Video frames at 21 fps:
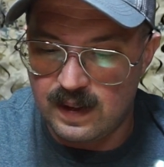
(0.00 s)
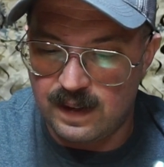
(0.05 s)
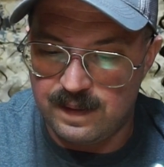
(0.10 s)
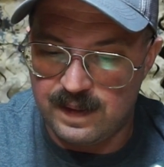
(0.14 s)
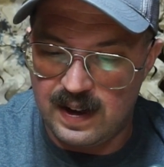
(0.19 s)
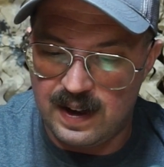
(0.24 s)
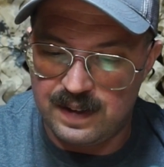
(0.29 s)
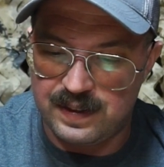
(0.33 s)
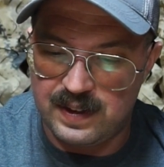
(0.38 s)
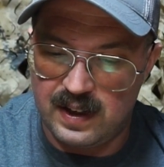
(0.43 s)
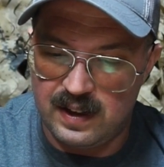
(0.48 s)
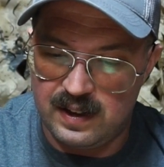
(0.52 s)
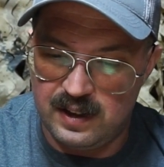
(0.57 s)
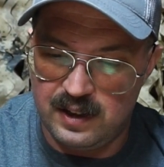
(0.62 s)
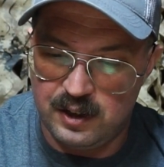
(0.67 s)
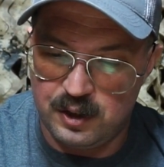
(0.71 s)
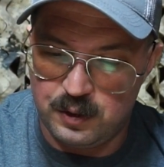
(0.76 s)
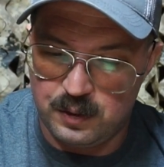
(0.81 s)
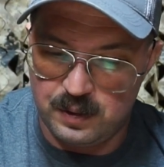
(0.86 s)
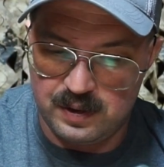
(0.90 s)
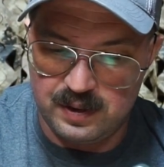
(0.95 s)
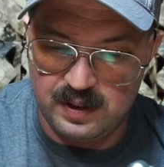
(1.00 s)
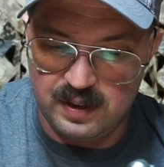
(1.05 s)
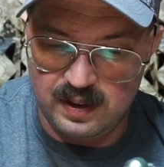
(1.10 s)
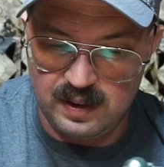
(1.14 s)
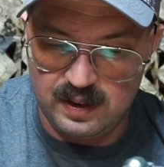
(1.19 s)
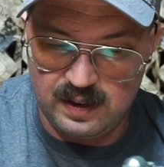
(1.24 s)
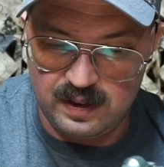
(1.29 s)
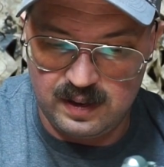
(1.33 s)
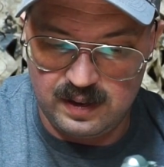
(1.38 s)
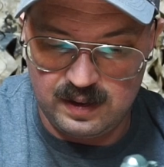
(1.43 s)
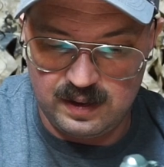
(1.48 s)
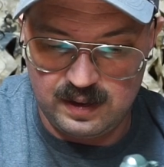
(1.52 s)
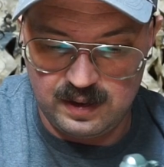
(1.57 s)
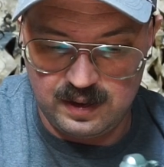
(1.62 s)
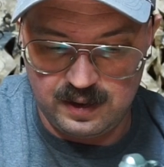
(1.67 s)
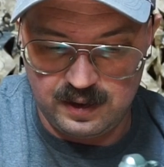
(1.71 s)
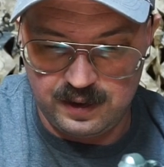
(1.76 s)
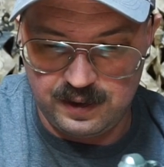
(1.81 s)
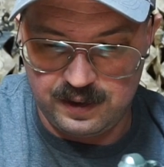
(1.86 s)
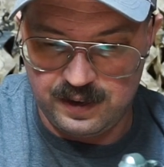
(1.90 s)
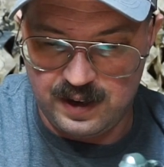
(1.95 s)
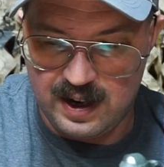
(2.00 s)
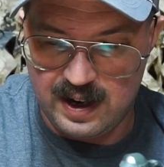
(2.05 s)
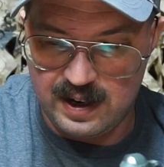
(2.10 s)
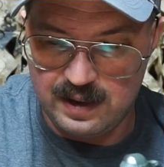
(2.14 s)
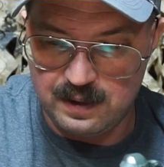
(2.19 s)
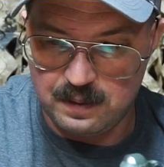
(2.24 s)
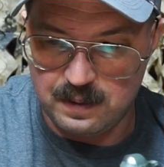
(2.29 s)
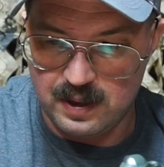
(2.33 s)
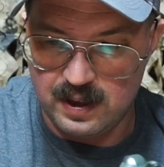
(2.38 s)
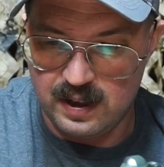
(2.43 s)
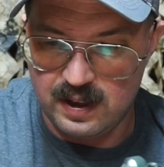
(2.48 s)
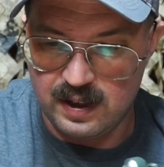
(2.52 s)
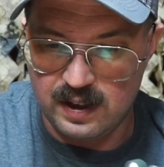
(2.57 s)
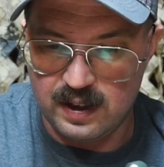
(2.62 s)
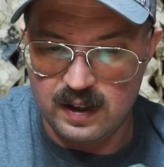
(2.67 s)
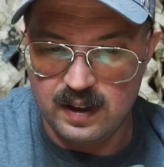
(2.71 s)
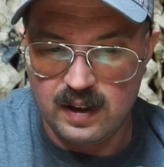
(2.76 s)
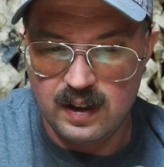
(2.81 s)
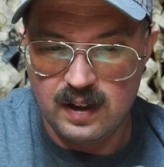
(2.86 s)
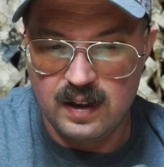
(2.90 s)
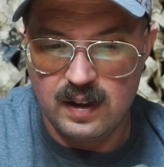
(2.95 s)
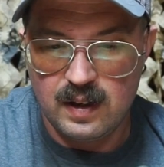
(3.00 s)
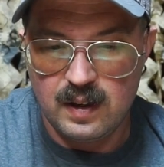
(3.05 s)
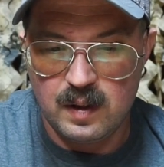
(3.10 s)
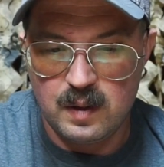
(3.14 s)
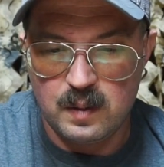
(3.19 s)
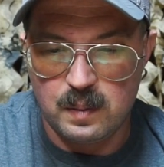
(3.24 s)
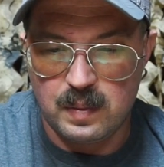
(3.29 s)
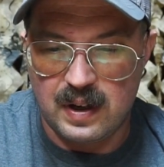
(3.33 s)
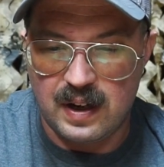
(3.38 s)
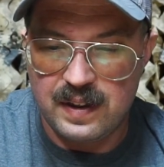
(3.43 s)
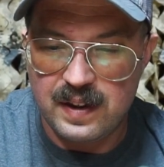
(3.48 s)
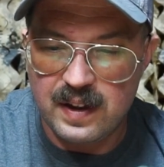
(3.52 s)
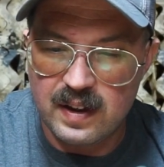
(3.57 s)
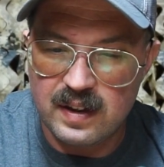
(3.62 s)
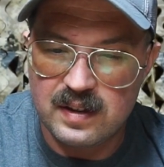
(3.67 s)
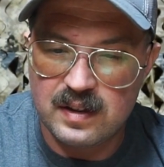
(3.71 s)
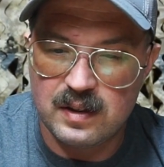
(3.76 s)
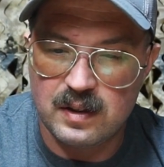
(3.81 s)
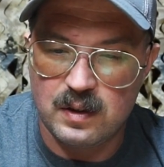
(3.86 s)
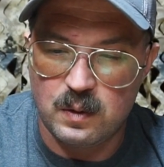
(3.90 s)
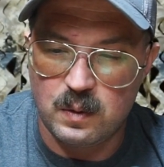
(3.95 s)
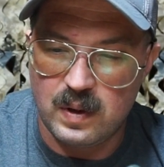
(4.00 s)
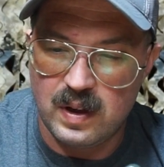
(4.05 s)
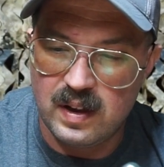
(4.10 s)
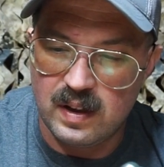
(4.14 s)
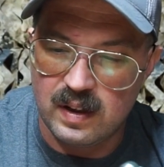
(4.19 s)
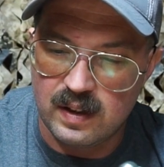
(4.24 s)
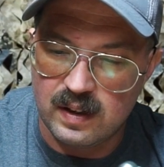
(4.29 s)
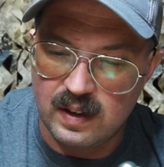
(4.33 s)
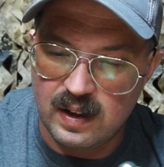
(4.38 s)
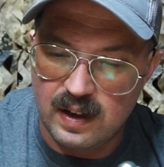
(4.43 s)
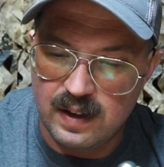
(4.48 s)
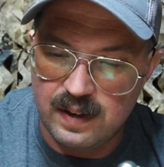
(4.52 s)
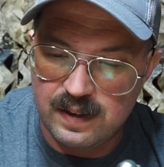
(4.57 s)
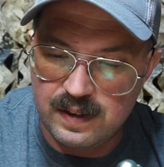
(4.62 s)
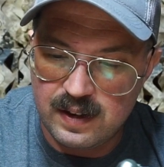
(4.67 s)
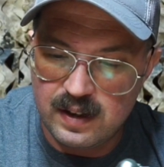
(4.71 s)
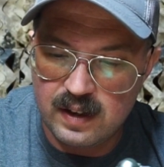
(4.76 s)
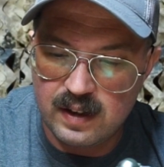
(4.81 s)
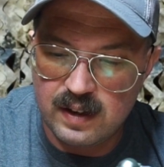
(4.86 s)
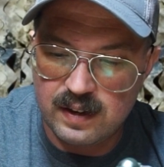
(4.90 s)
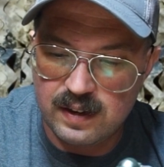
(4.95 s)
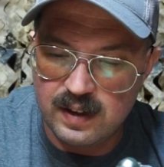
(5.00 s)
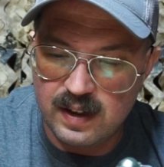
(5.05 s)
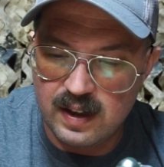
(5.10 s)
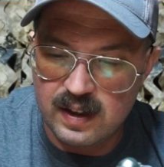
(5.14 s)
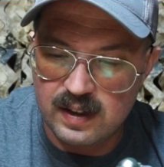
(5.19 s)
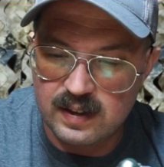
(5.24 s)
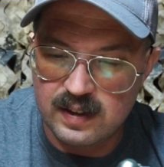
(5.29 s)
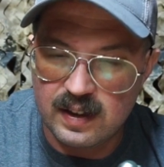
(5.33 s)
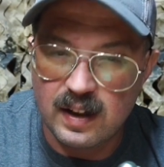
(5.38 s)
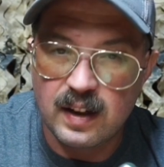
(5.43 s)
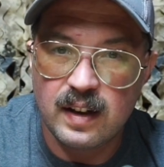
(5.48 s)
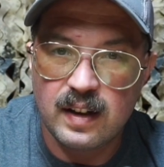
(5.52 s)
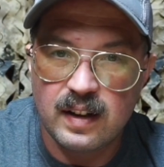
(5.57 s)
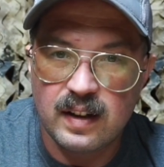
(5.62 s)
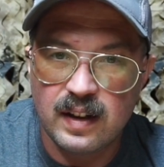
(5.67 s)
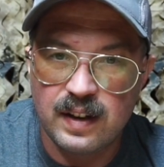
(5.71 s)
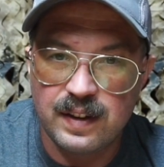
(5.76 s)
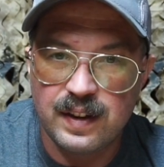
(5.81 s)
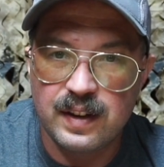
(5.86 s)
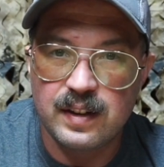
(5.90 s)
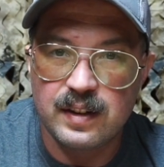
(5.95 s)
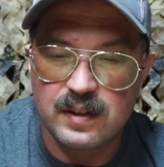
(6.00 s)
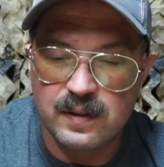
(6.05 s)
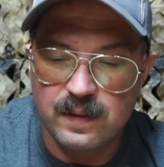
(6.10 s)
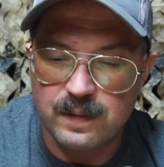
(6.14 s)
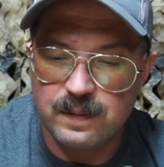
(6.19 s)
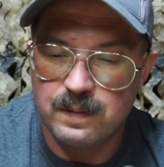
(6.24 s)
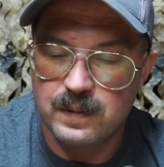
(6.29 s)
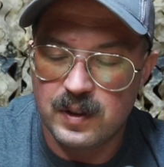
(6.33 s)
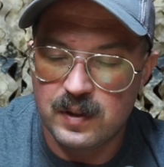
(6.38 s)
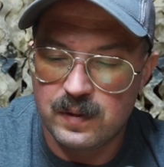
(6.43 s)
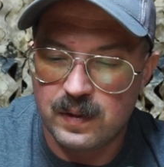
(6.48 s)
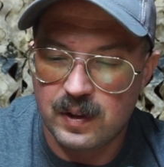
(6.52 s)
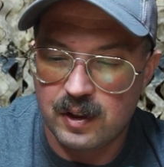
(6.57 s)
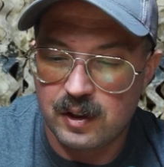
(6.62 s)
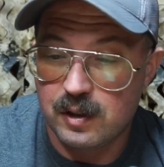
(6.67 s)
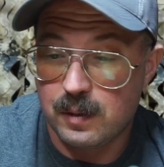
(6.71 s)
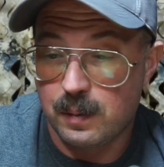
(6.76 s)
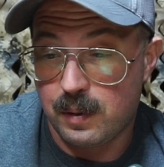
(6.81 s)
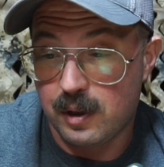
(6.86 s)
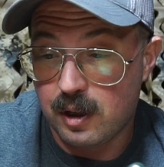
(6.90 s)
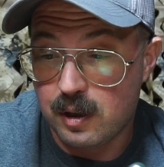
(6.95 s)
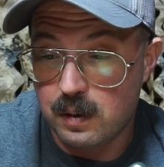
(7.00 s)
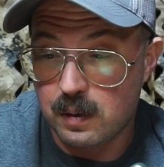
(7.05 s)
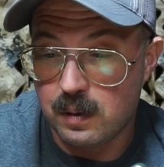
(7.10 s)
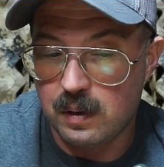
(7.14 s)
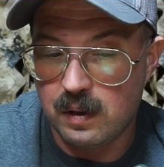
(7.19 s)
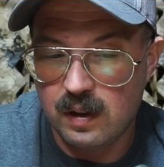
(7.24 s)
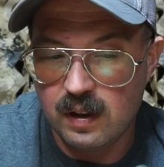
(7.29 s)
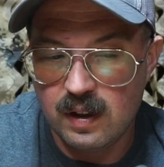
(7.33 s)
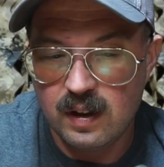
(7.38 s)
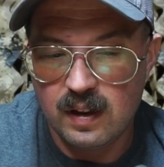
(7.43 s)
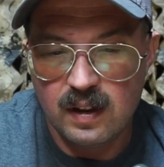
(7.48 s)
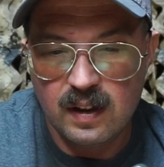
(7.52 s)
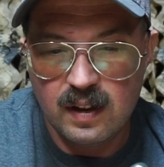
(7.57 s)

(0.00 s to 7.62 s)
got that interesting thigh rig, but I think this is a win. I think that these figures are pretty cool.